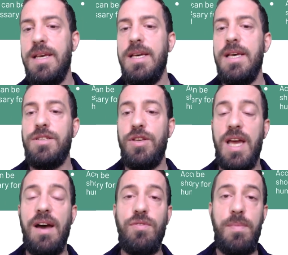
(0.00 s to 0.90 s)
So you
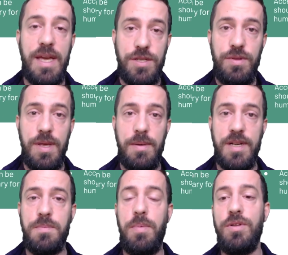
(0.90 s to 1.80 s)
have to make sure the
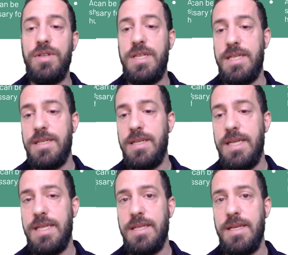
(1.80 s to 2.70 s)
response
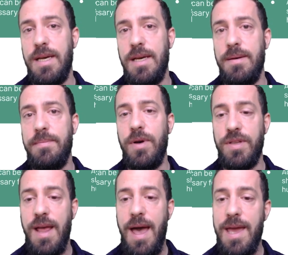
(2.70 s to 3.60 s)
is on
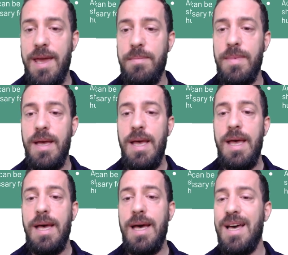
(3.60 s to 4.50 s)
time.
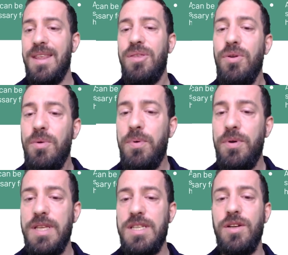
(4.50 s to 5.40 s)

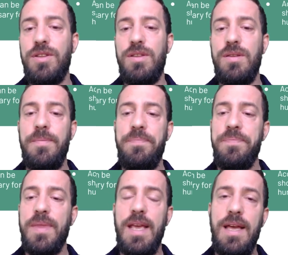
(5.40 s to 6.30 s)
Throughput is not.
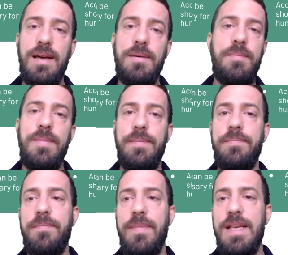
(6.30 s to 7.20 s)

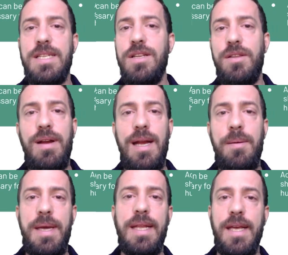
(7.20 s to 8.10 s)
It's not really a
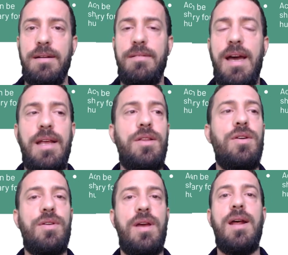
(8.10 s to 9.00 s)
big deal, right? You
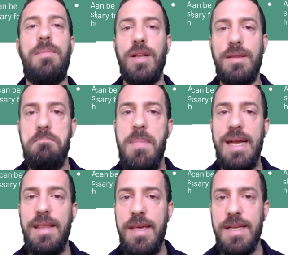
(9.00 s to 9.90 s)
don't care about
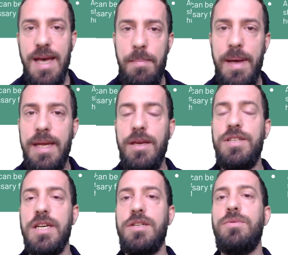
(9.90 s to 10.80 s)
many things happening. You
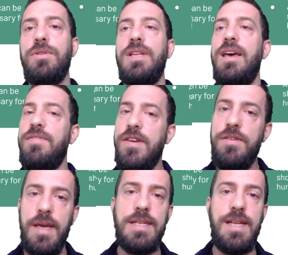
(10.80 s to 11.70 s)
just want a few
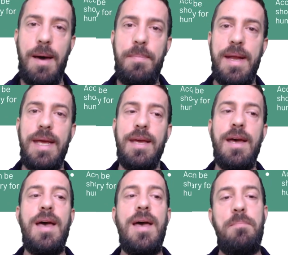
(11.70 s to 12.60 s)
things happening,
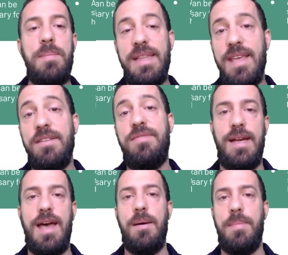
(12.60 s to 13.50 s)
but
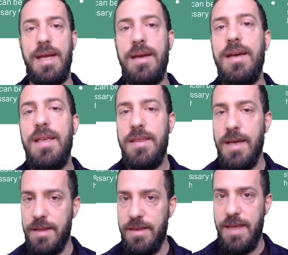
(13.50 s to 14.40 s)
definitely happening,
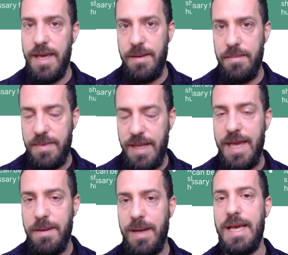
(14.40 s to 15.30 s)
that they
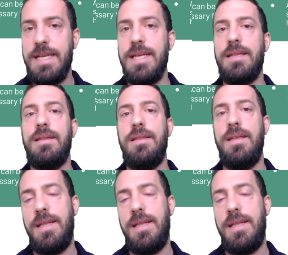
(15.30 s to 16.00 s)
take place at the